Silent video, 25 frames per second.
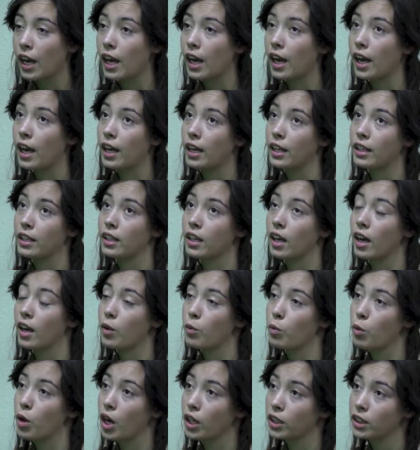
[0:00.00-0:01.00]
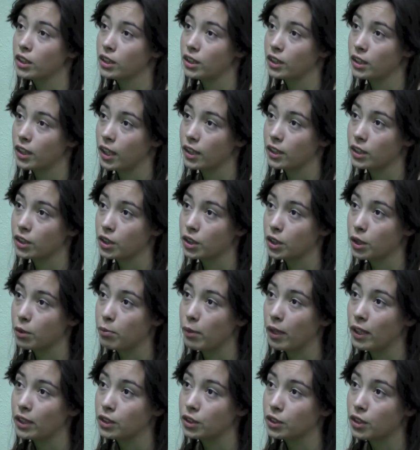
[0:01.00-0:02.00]
and I watched as her
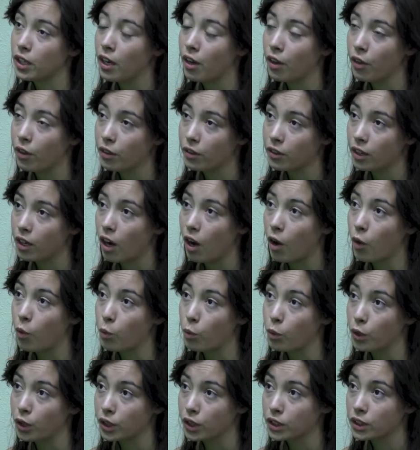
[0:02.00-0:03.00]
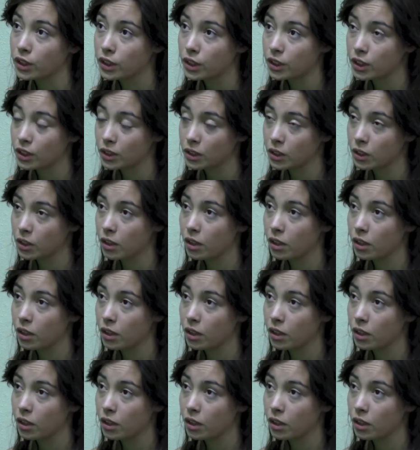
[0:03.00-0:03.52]
mental health got worse.